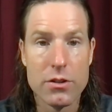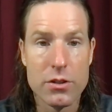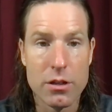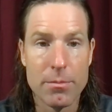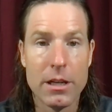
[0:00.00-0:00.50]

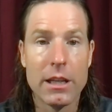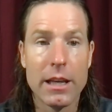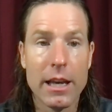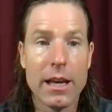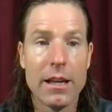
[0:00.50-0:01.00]
somebody
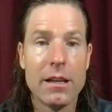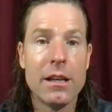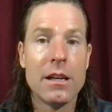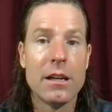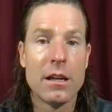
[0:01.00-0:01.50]

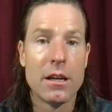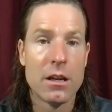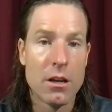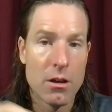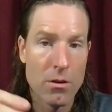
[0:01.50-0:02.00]
can
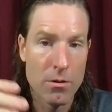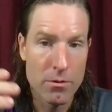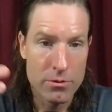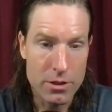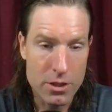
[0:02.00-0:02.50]

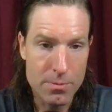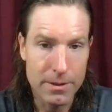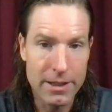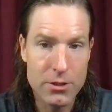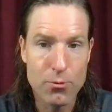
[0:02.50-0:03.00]

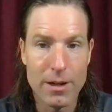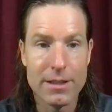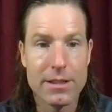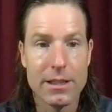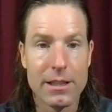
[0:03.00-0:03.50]
display a
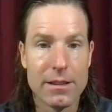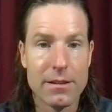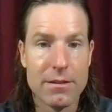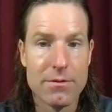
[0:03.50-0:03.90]
swastika,